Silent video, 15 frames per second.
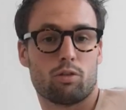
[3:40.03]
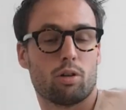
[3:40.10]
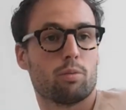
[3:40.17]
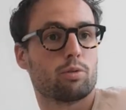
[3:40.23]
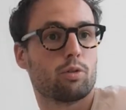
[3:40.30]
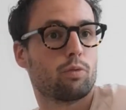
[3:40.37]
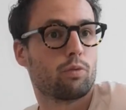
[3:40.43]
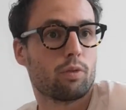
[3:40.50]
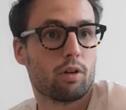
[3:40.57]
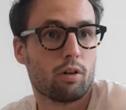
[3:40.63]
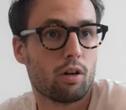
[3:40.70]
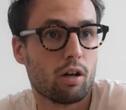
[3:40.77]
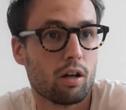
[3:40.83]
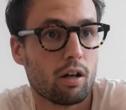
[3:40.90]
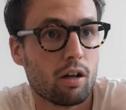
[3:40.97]
terms of
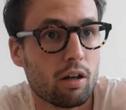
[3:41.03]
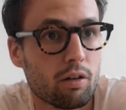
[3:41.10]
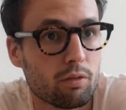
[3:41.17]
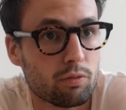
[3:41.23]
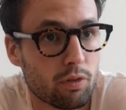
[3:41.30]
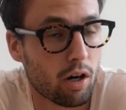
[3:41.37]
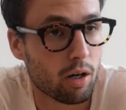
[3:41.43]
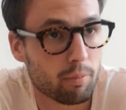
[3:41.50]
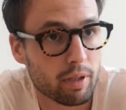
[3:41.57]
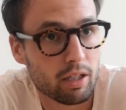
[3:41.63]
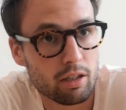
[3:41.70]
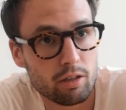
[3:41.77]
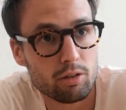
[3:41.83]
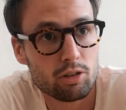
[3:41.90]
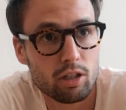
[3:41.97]

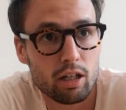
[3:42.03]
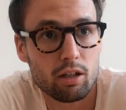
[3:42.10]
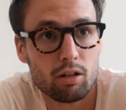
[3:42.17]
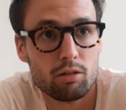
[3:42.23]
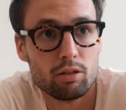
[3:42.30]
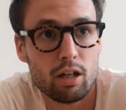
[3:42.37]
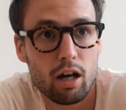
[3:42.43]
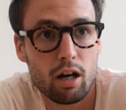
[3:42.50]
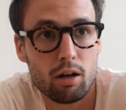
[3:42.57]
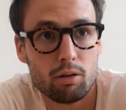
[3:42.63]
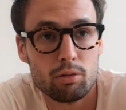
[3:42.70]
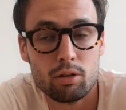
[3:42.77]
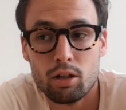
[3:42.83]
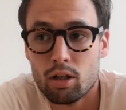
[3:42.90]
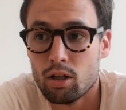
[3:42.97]
farming, yields can go
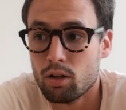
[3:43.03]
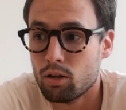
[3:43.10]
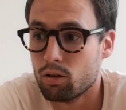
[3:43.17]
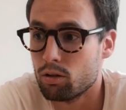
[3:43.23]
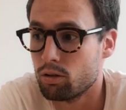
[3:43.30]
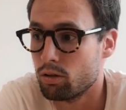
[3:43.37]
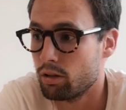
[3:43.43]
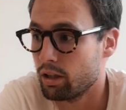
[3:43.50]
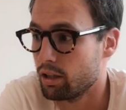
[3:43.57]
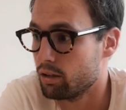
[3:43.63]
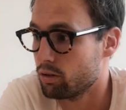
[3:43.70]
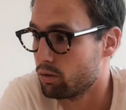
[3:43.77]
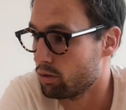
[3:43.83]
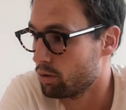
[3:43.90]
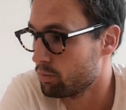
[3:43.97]
down, or
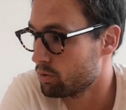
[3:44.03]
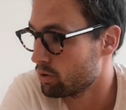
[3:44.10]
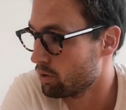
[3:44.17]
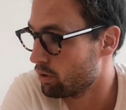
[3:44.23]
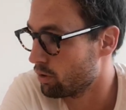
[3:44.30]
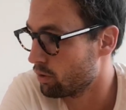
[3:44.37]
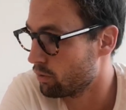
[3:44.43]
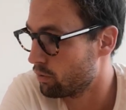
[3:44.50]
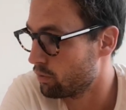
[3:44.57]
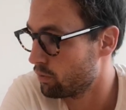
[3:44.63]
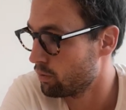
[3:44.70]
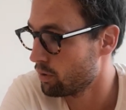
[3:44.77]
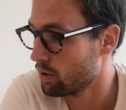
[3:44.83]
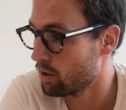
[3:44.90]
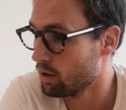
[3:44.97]
in terms of
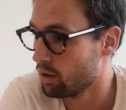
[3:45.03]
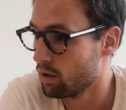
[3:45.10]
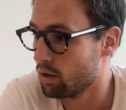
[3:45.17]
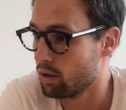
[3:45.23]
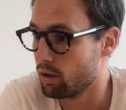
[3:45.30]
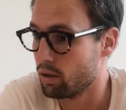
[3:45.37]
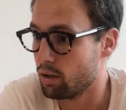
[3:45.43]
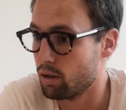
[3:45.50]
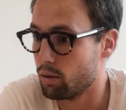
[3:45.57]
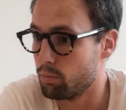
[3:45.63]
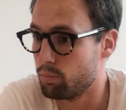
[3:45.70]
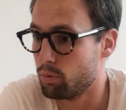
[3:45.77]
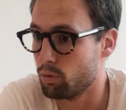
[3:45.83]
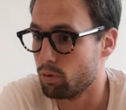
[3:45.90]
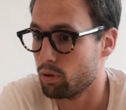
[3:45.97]

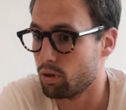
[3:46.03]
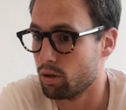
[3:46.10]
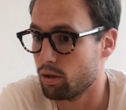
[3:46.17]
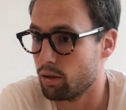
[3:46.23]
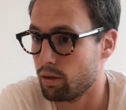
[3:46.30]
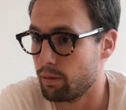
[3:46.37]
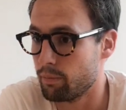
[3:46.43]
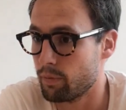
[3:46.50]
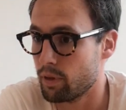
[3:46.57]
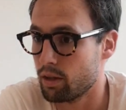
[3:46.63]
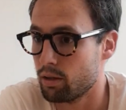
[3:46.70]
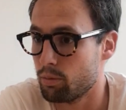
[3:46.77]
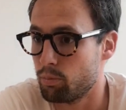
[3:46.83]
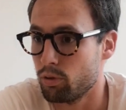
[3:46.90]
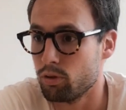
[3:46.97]

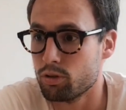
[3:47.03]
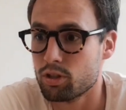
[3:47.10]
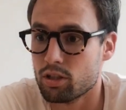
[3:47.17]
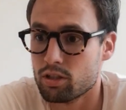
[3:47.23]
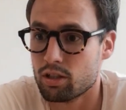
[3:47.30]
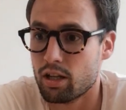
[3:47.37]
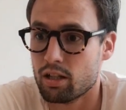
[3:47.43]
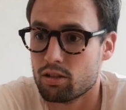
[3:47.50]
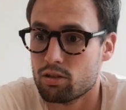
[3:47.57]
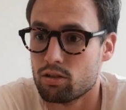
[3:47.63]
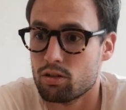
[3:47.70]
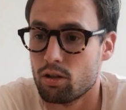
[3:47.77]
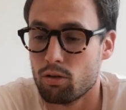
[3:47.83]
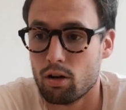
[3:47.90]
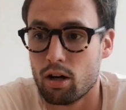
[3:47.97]
the pollution gets
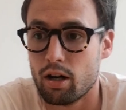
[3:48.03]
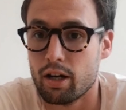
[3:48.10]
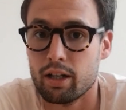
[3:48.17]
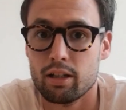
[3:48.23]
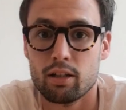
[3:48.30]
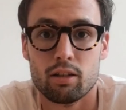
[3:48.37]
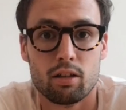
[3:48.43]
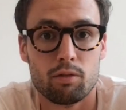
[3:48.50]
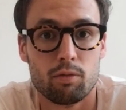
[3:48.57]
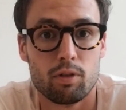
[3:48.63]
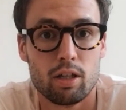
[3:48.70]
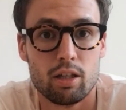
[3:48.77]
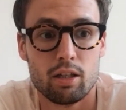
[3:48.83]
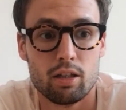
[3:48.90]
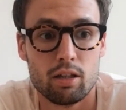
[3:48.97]
so high that
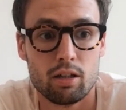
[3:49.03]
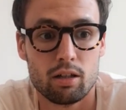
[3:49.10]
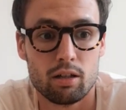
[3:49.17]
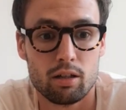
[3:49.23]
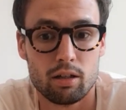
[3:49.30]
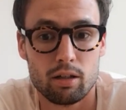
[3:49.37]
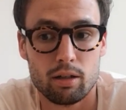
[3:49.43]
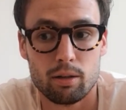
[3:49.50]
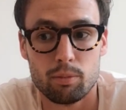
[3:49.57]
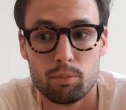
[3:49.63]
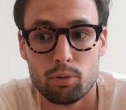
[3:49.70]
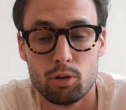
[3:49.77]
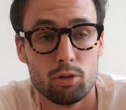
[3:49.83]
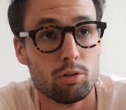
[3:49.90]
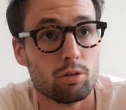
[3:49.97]
we
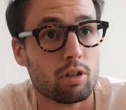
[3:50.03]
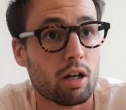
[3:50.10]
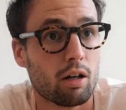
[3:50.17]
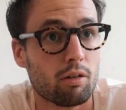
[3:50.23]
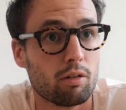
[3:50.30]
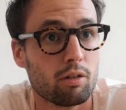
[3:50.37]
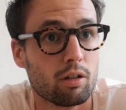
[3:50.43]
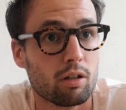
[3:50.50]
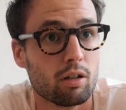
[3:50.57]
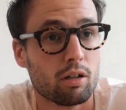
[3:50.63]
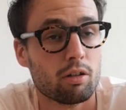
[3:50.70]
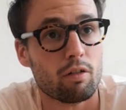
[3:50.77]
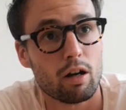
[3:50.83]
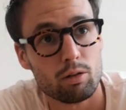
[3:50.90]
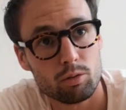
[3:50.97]
pollute our
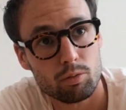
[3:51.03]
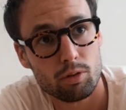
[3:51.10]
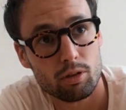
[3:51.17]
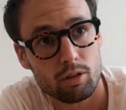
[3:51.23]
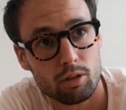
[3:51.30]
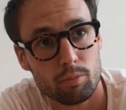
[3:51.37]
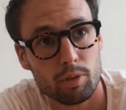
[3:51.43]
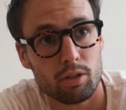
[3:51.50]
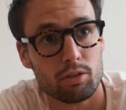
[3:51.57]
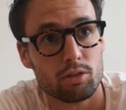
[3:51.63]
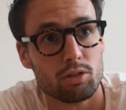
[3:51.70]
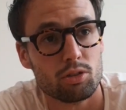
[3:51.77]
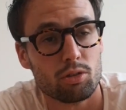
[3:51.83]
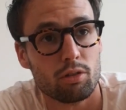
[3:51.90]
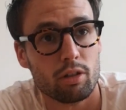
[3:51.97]
groundwater
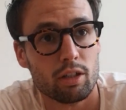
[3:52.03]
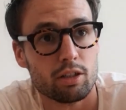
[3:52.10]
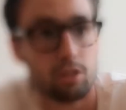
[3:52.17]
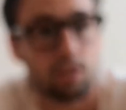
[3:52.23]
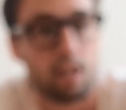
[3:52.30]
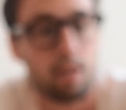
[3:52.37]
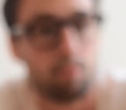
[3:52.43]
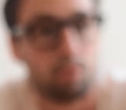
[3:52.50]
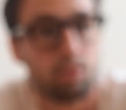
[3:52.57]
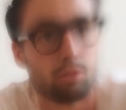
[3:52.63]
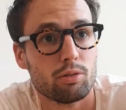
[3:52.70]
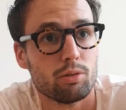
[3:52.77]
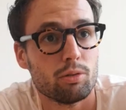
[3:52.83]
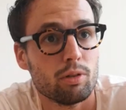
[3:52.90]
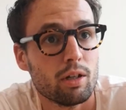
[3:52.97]
because the soil isn't able
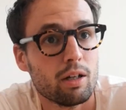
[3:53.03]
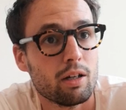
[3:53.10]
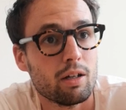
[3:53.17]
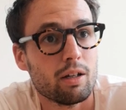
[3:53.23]
to